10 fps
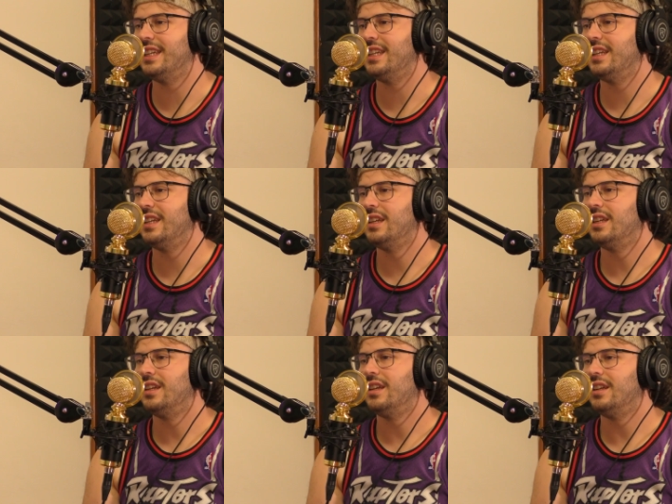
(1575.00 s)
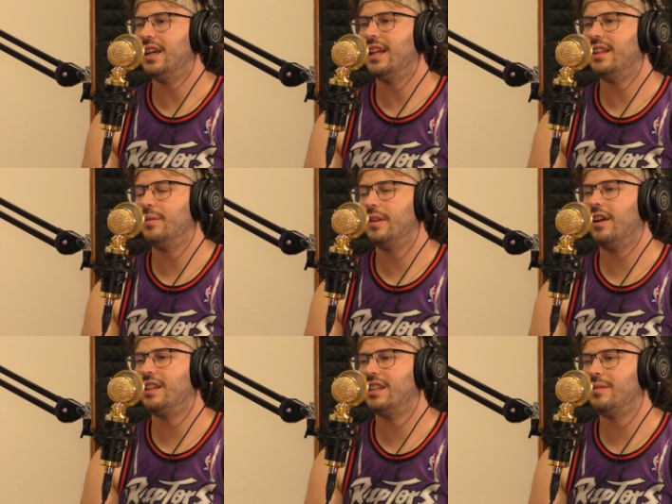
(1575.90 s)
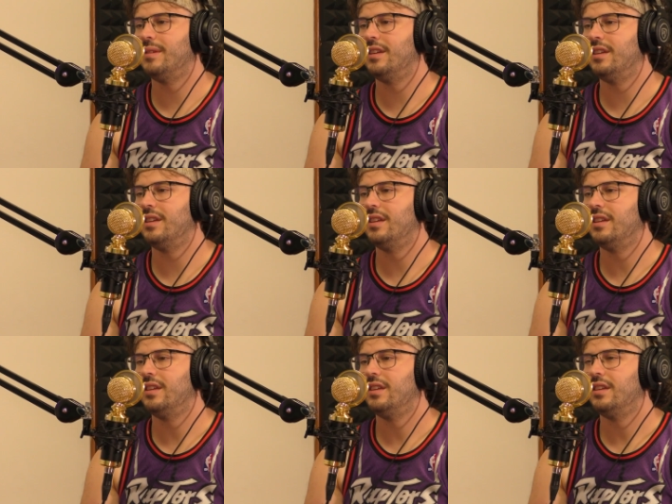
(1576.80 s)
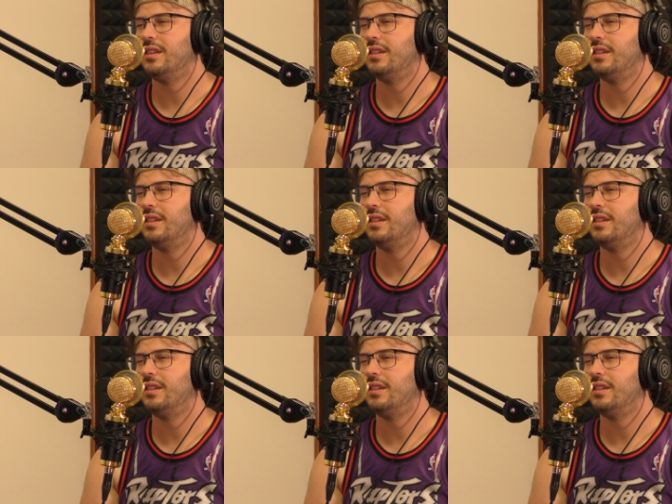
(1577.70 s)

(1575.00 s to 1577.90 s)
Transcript: Yeah. Yeah, I think we lost to them. Kuznetsov, is that his name?